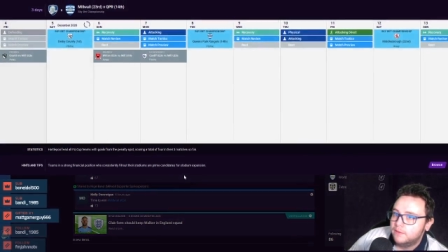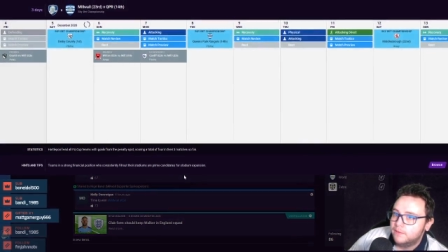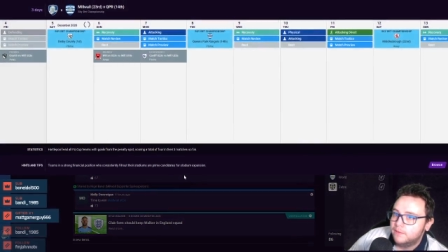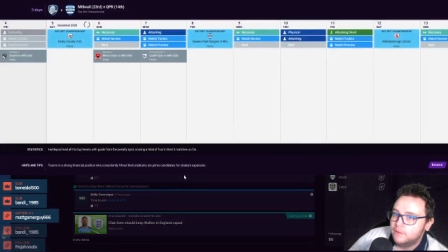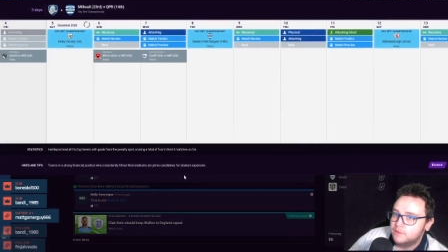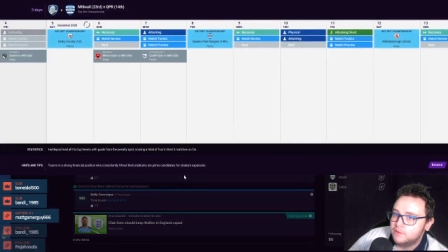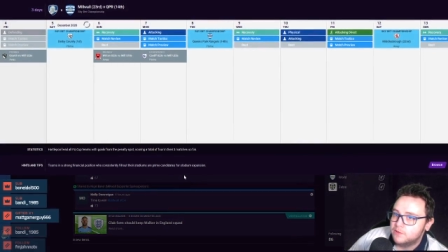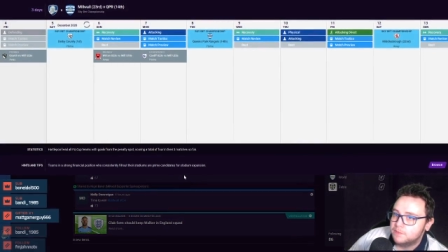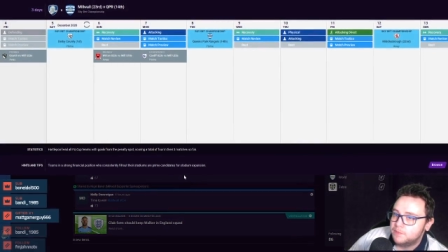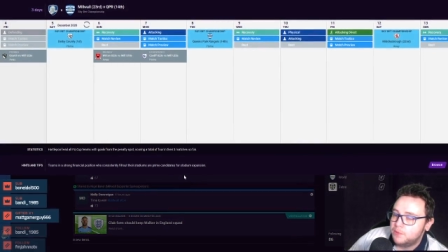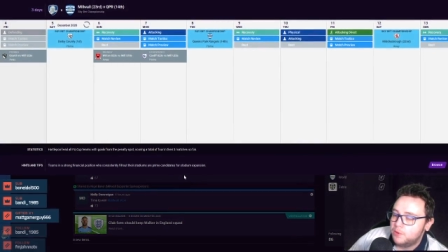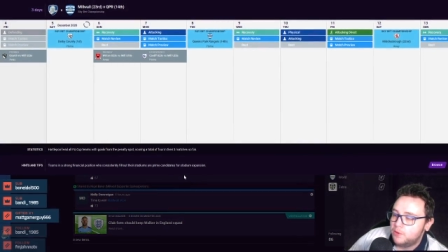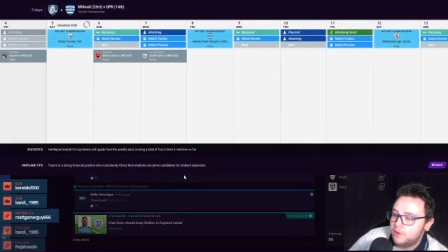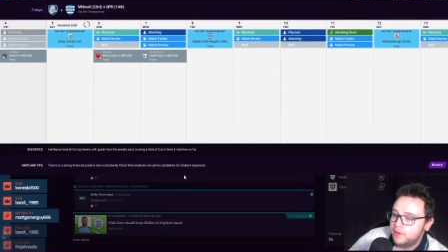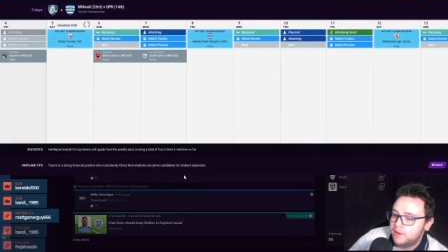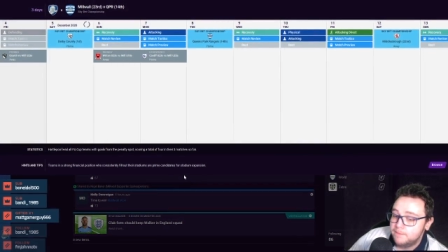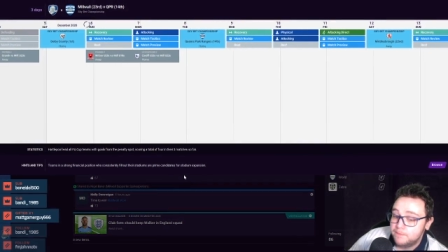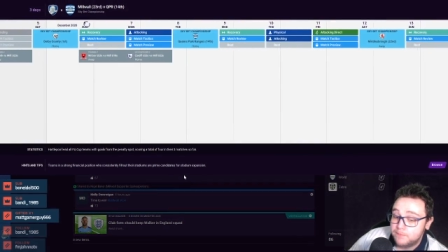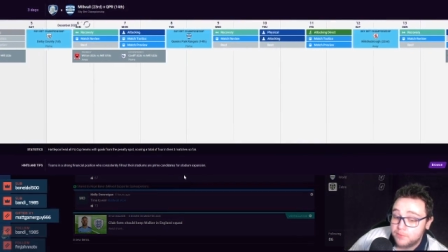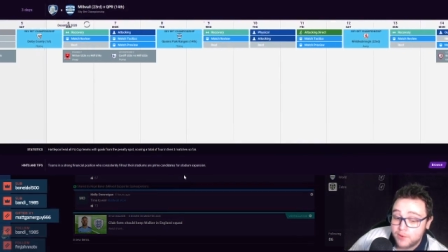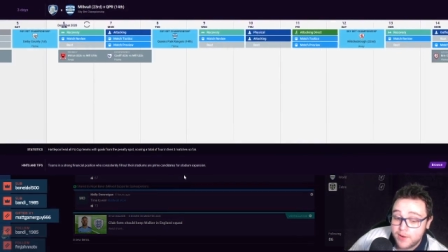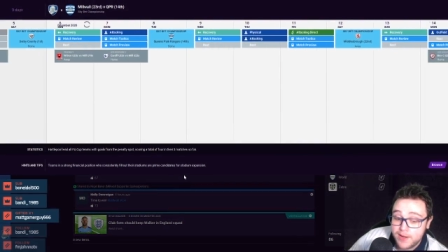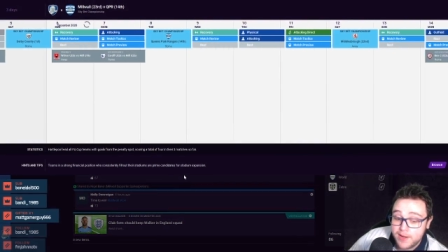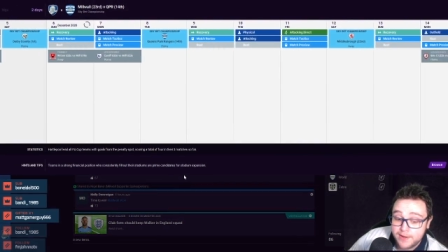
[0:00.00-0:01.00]
Those are
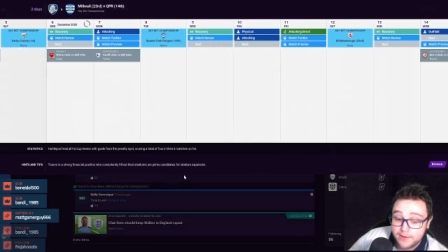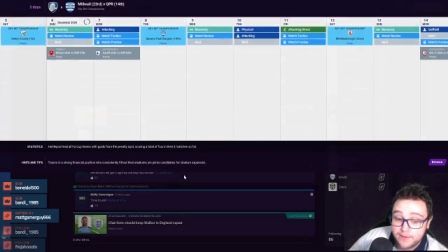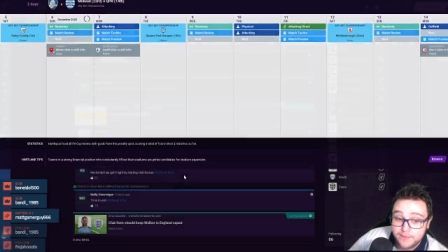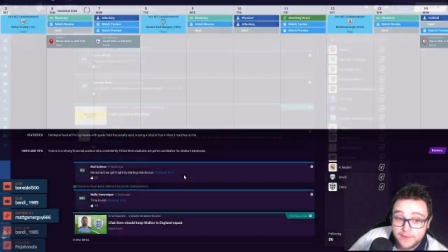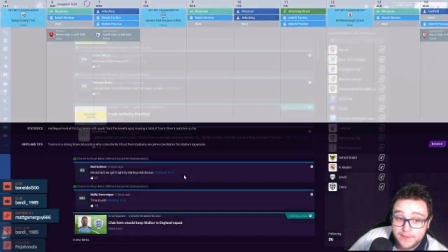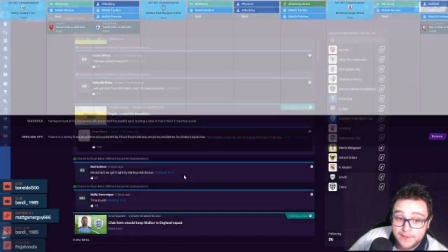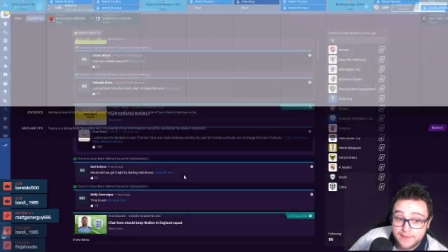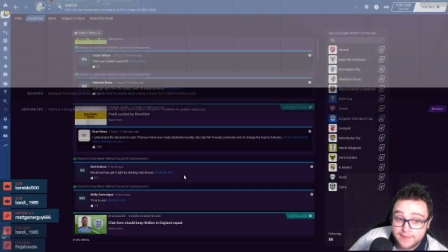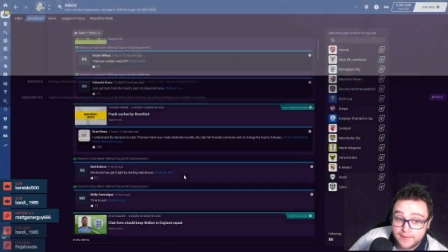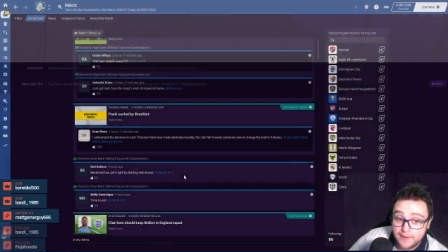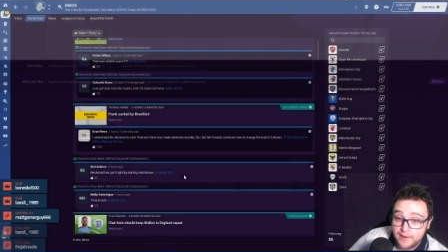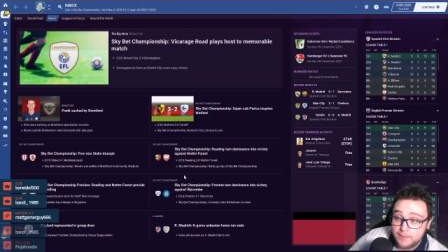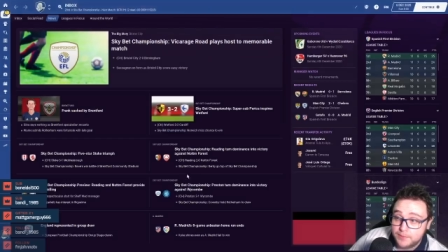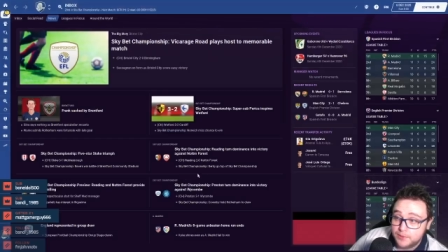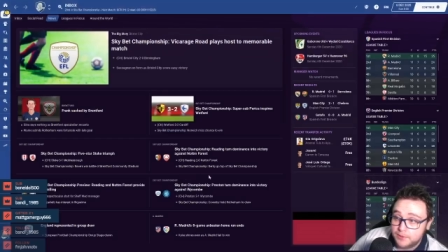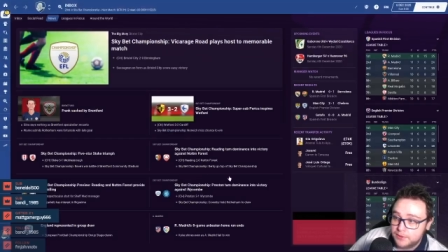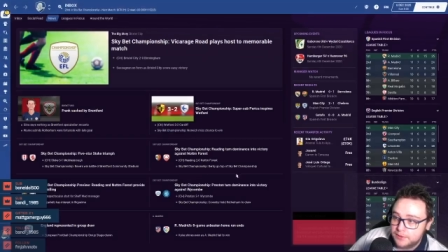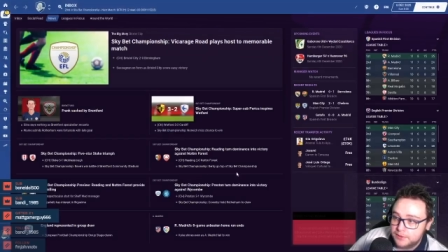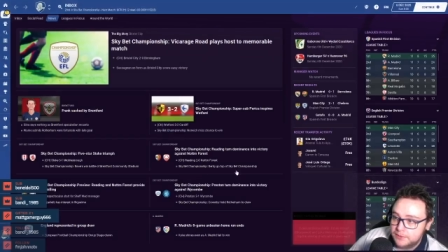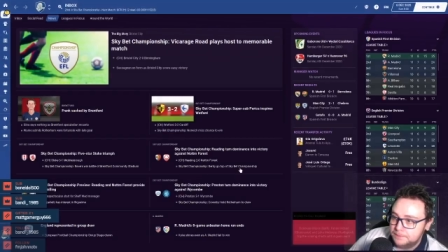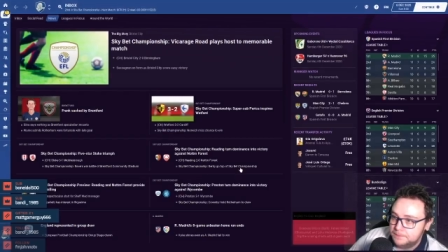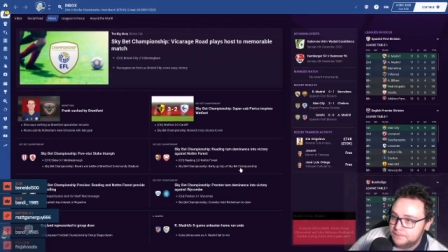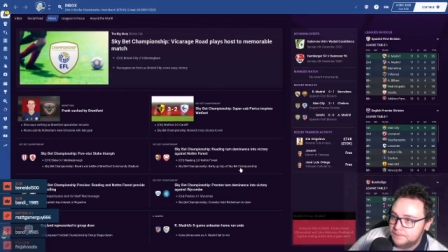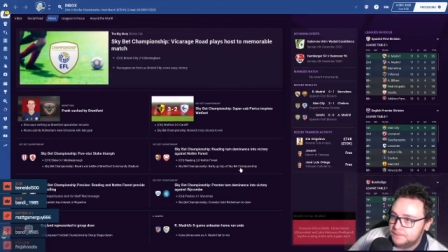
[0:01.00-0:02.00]
putting bread on the table.